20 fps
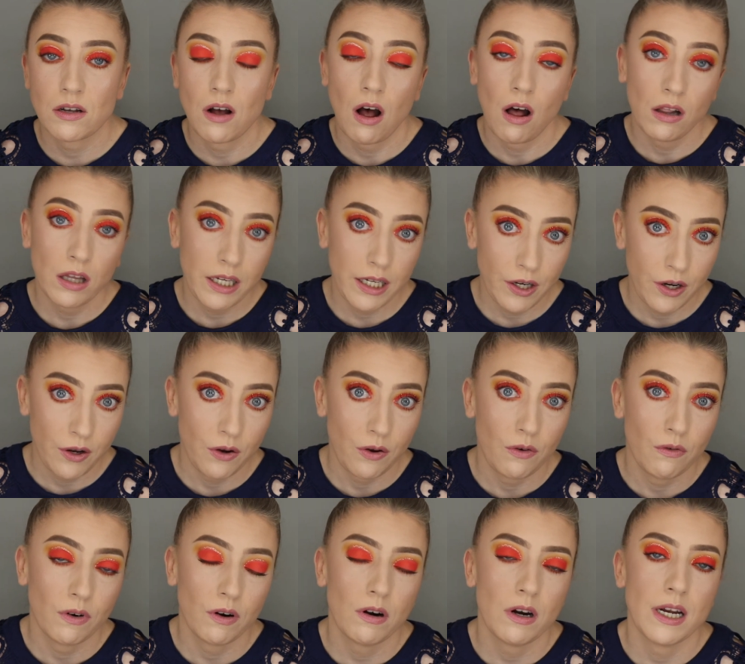Colleen
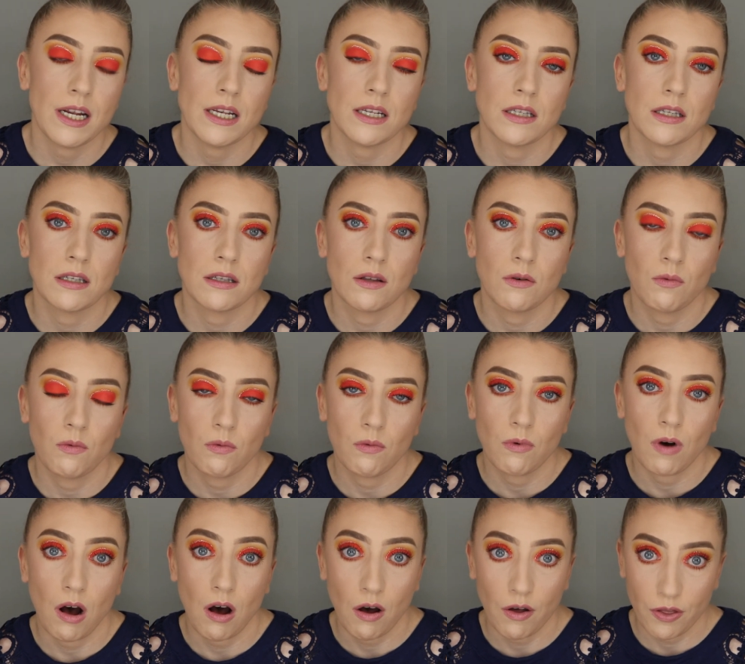Hoover is the
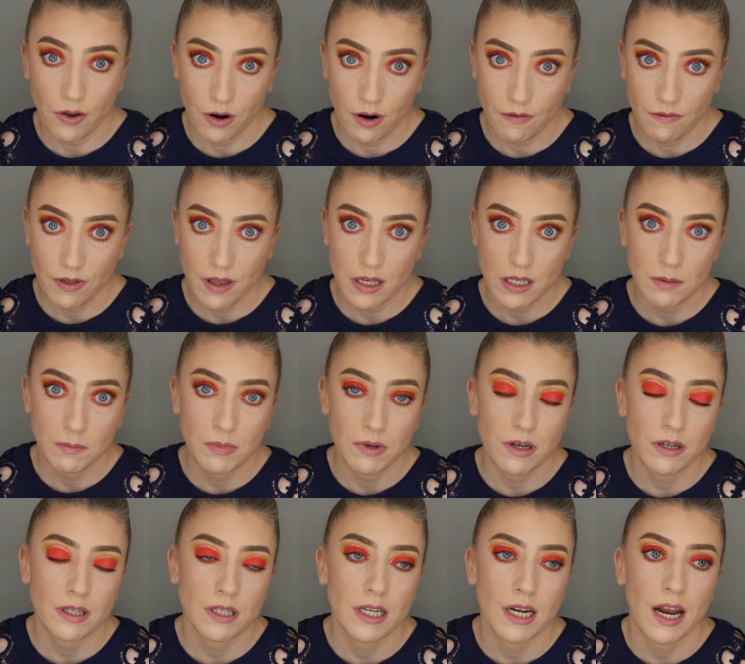author of this
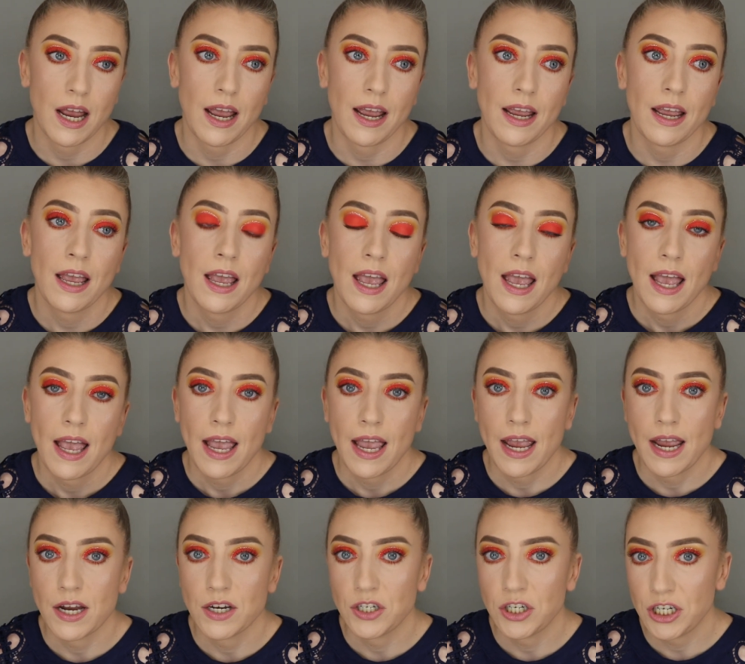book today,
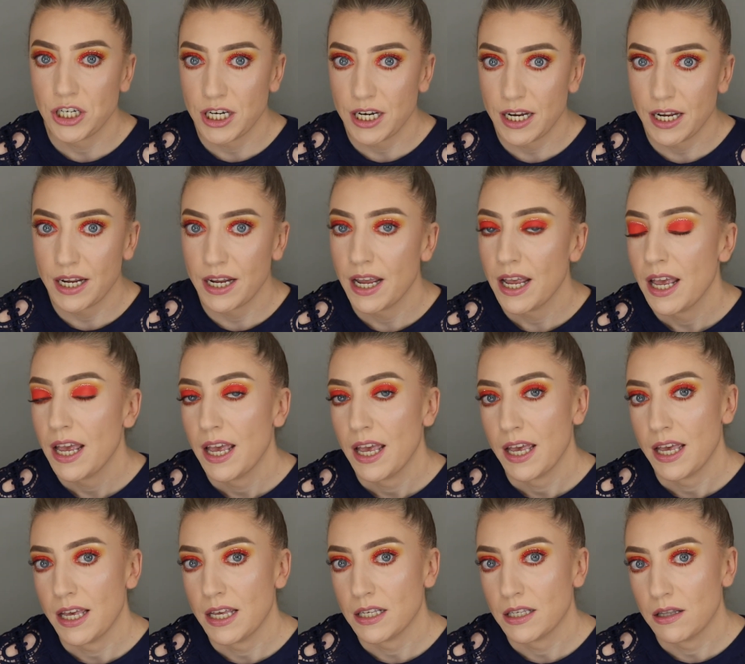and she
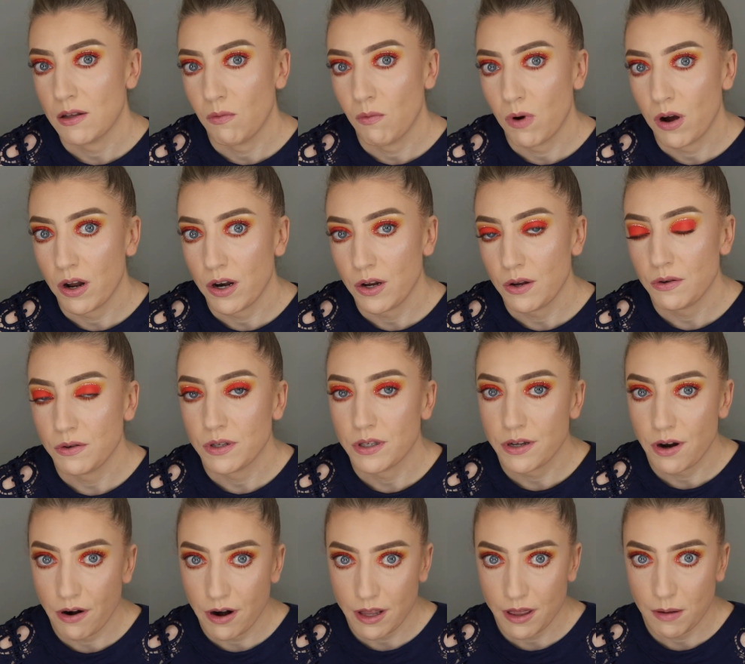is the one who
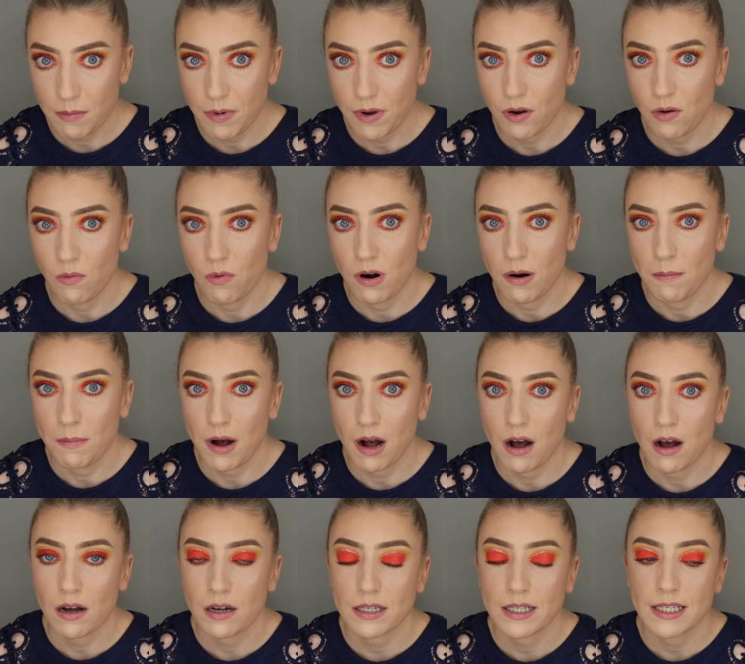started the bookworm
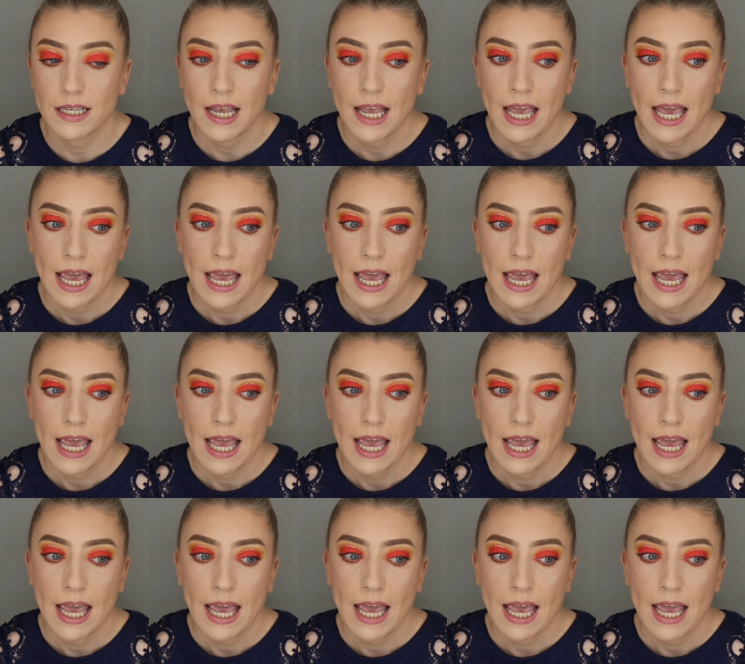box.